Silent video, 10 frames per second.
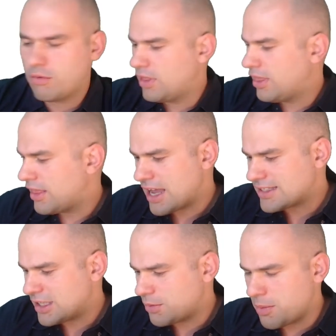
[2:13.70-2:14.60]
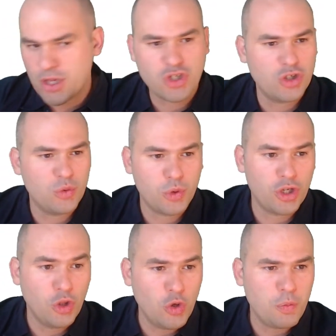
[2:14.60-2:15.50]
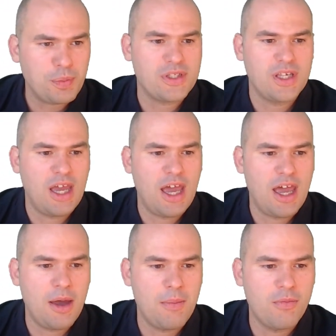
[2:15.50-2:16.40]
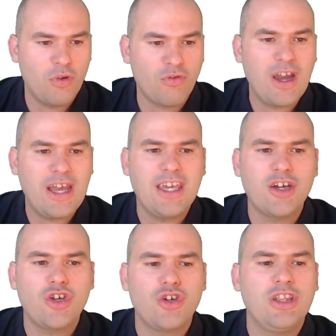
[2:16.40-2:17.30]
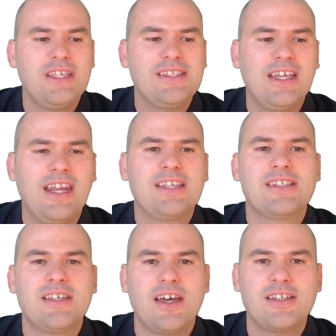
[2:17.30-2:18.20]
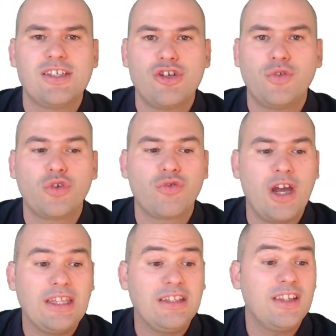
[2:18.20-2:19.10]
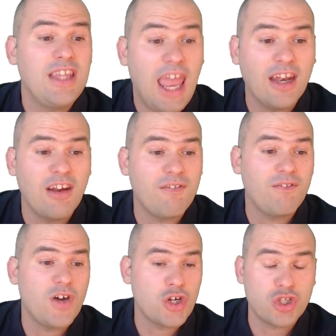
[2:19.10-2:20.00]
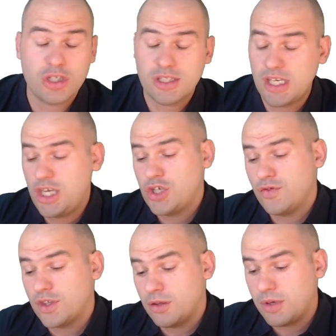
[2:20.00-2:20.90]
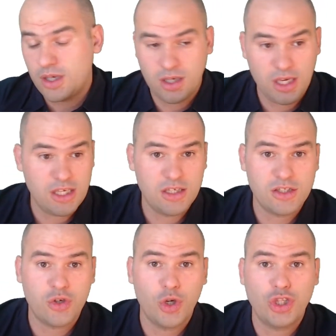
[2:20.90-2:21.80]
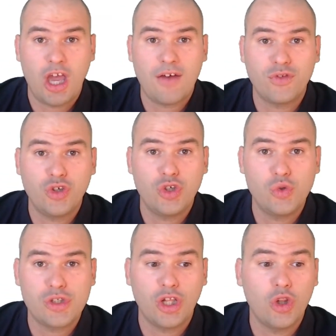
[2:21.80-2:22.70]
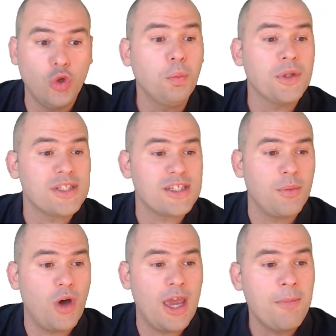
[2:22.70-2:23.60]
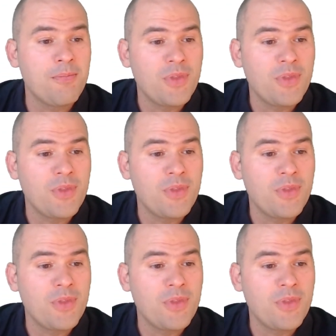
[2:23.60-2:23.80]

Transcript: last thing we mentioned were loops. Right here in these 10 exercises, you have to write 10 functions. Each of them is going to have to use a loop in some way.